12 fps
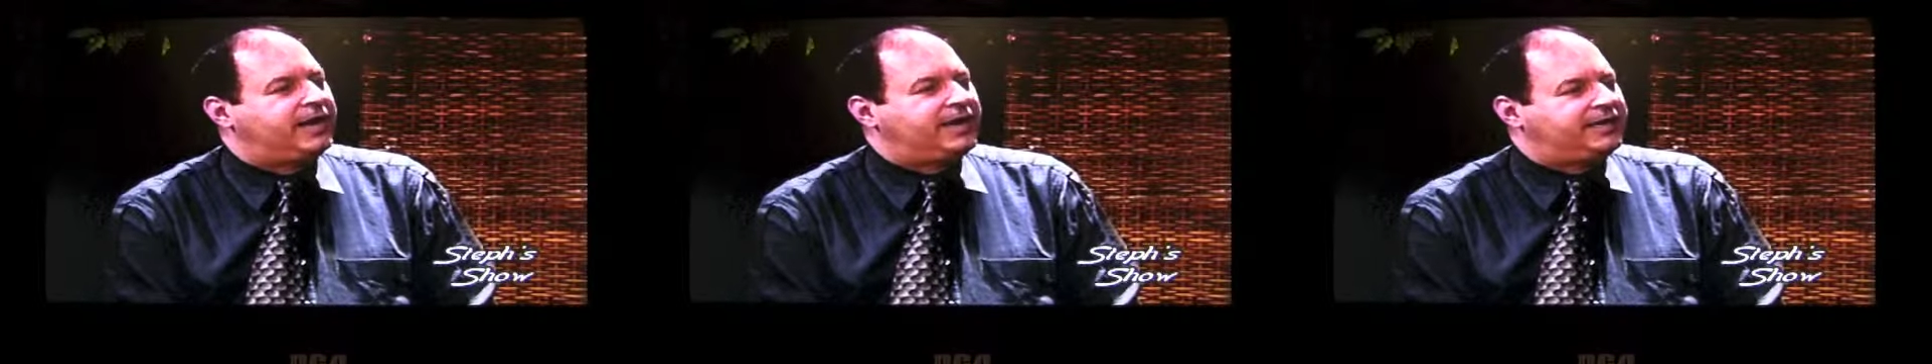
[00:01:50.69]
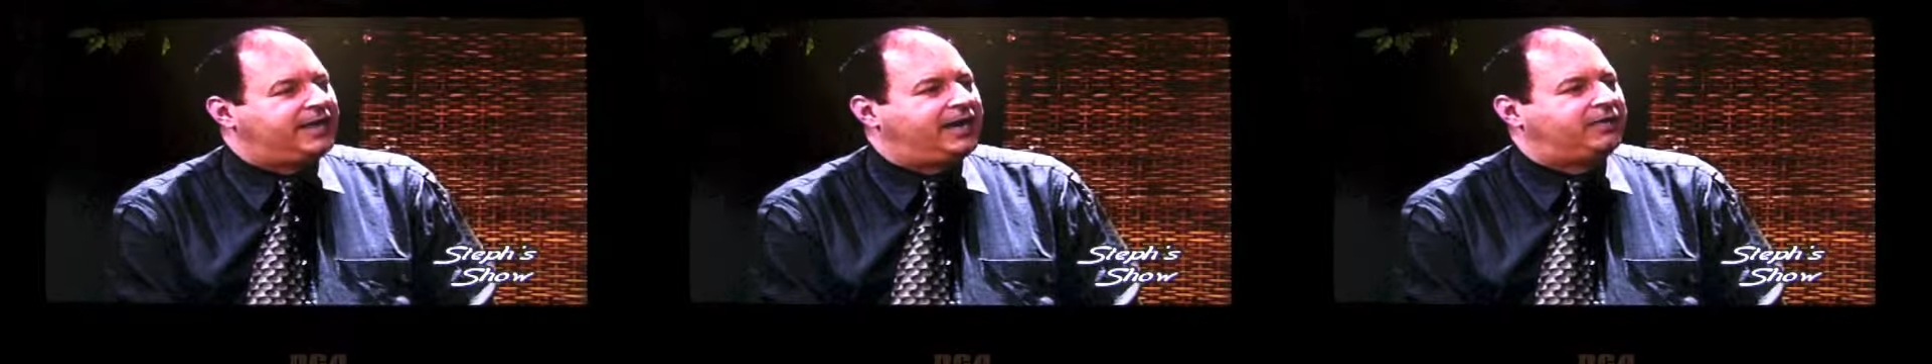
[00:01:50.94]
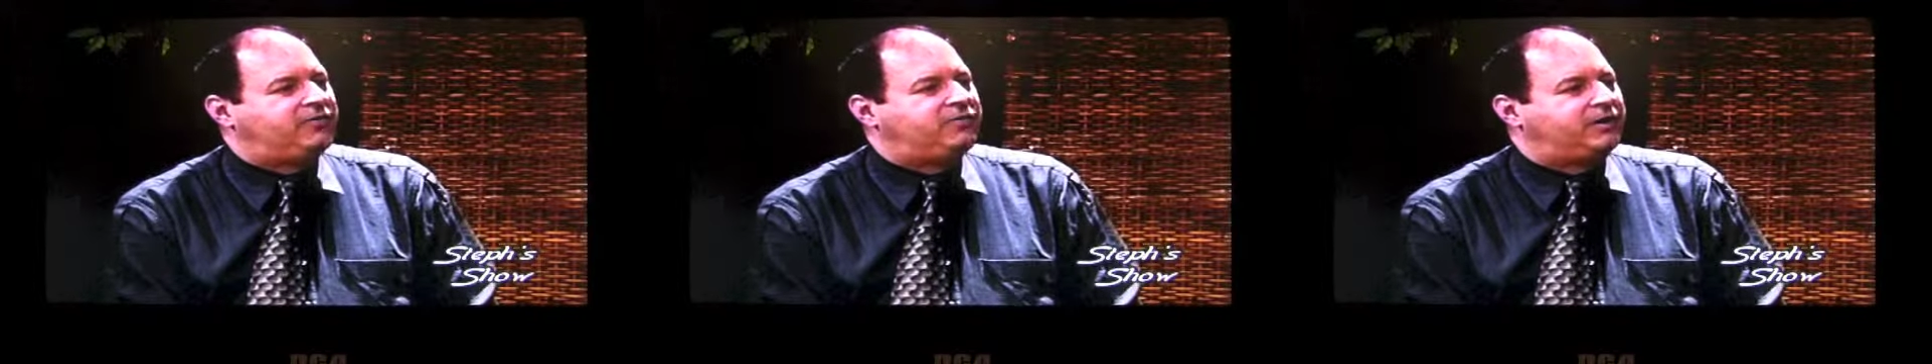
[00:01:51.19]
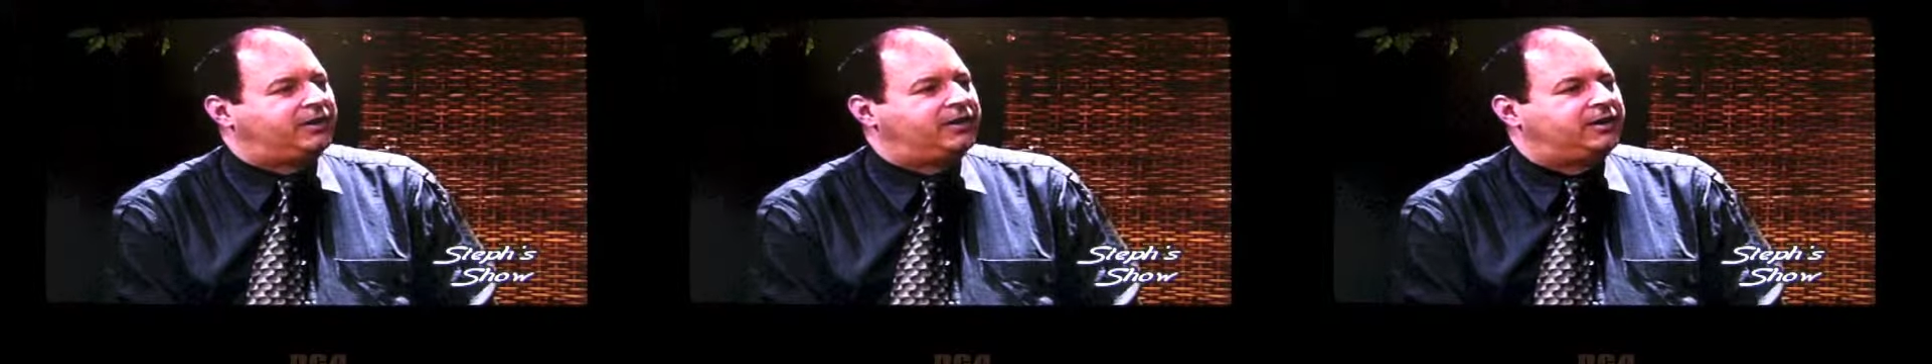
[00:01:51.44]
It
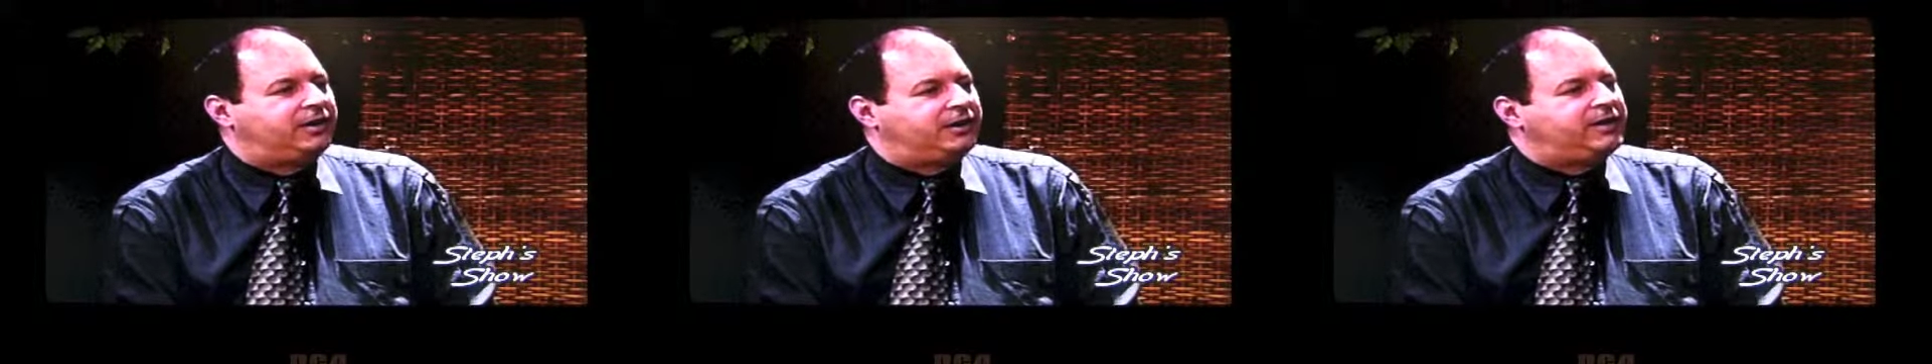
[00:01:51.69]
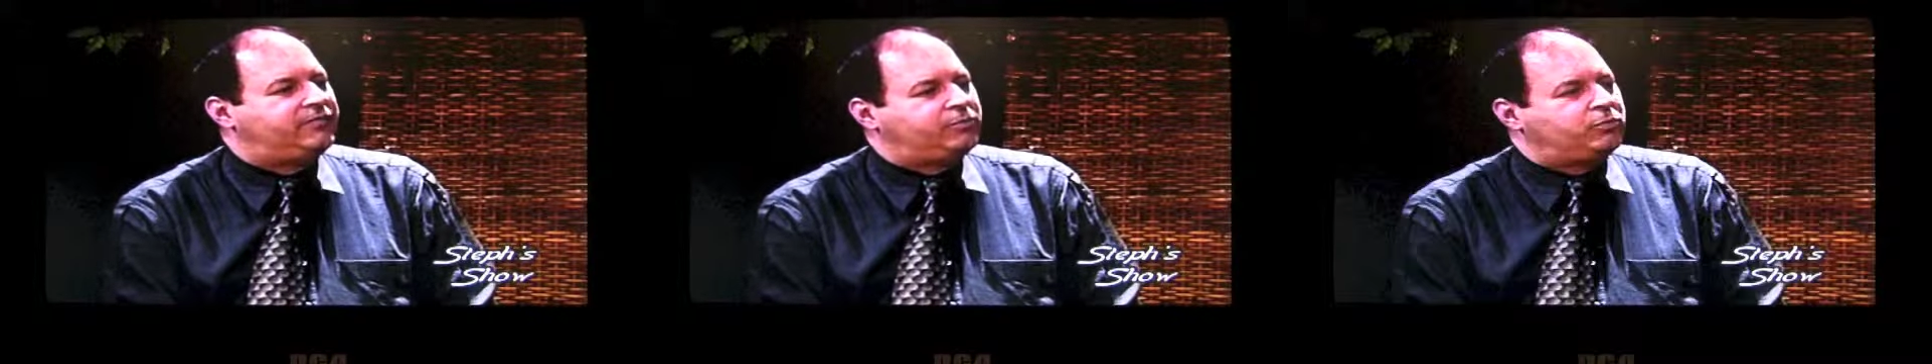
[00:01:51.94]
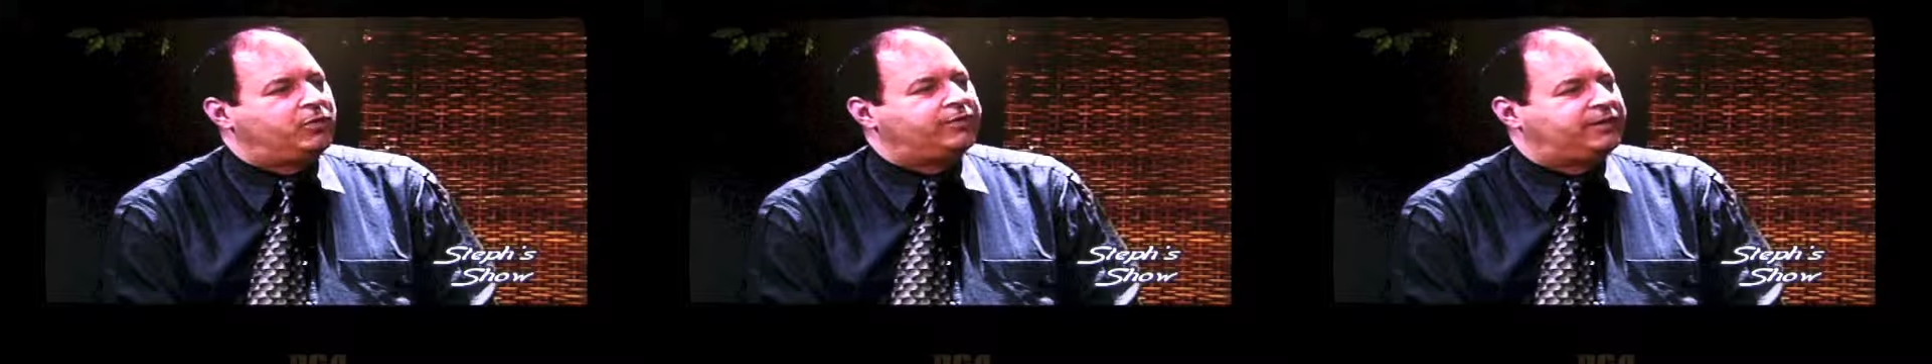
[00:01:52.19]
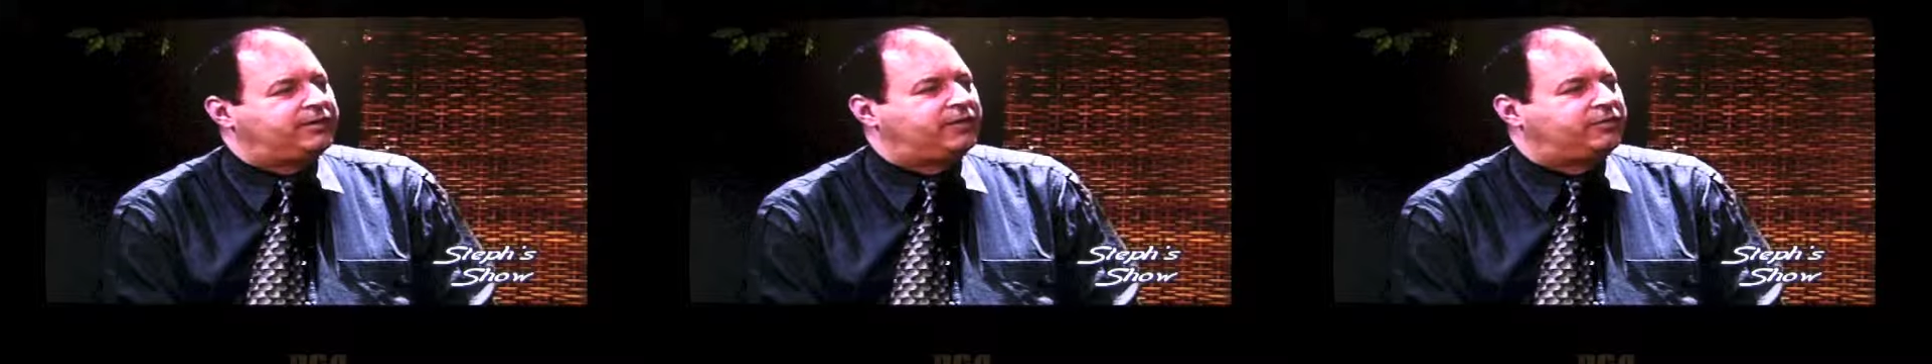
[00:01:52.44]
adds uh, even more
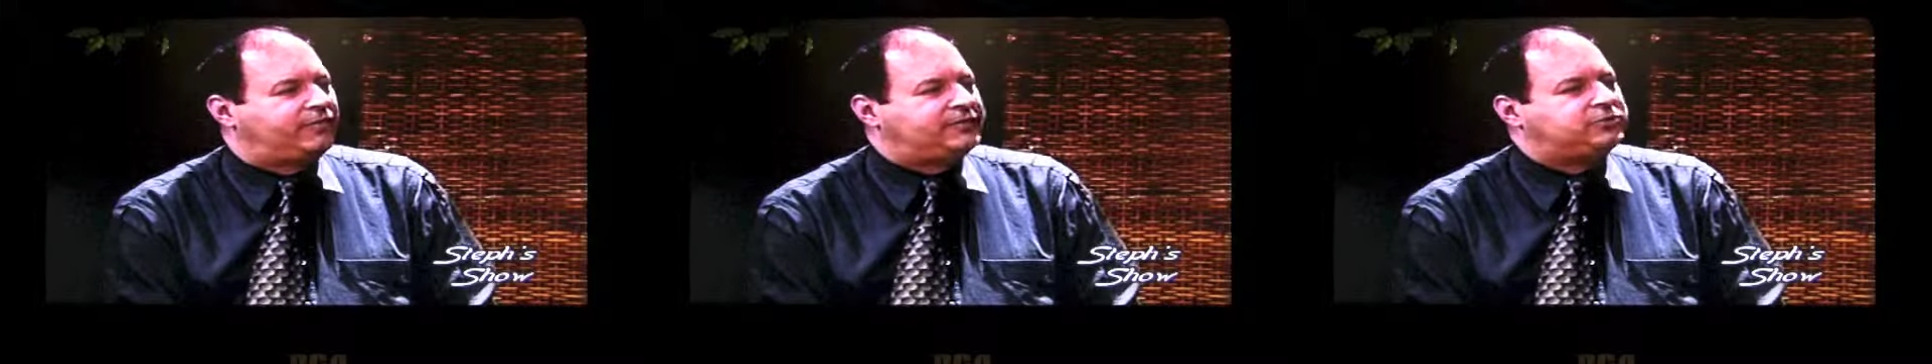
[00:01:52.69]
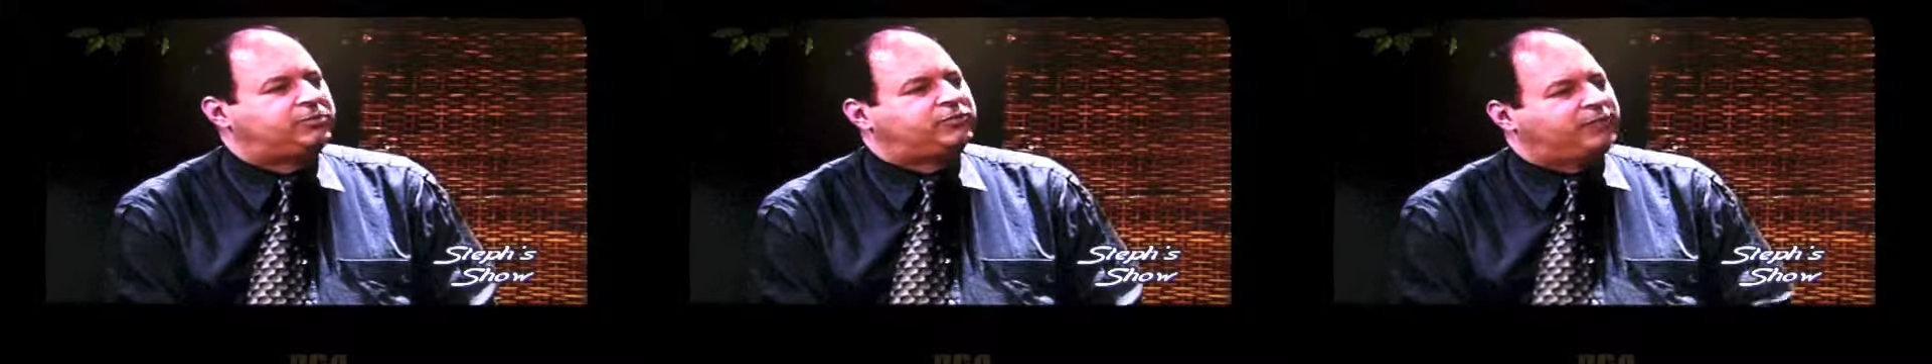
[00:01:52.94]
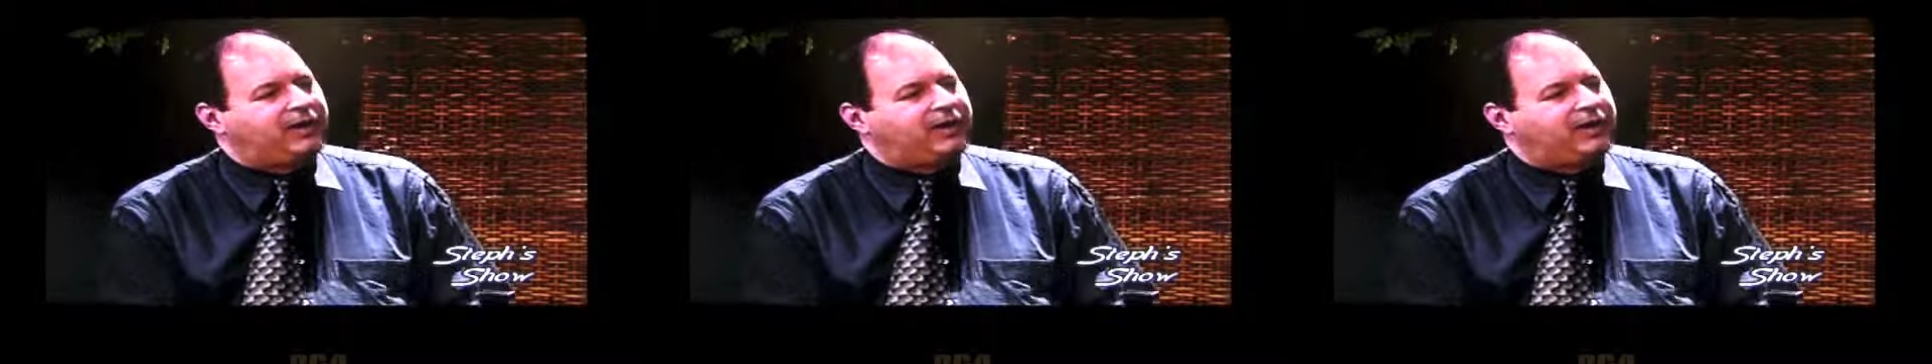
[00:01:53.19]
than the other vegetables.